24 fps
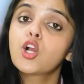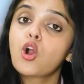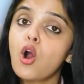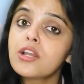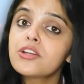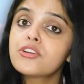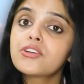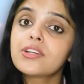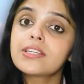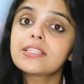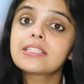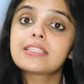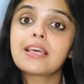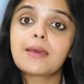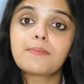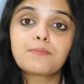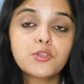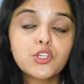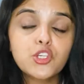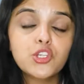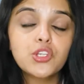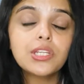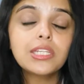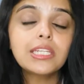
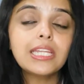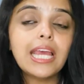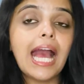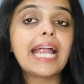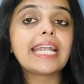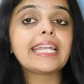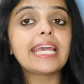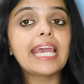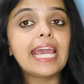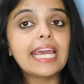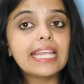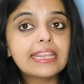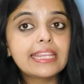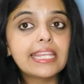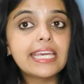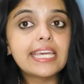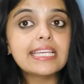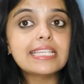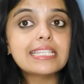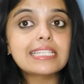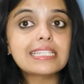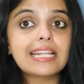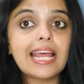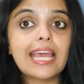contraception and
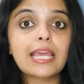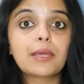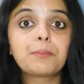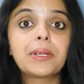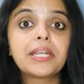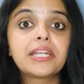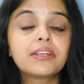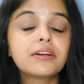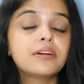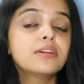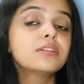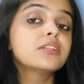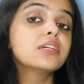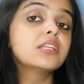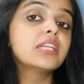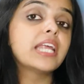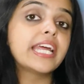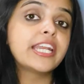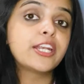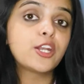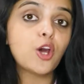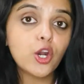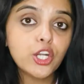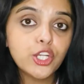ethics like maternal
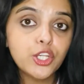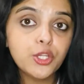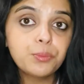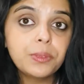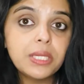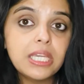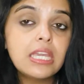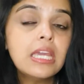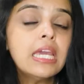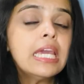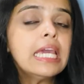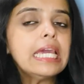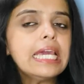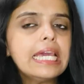anatomy.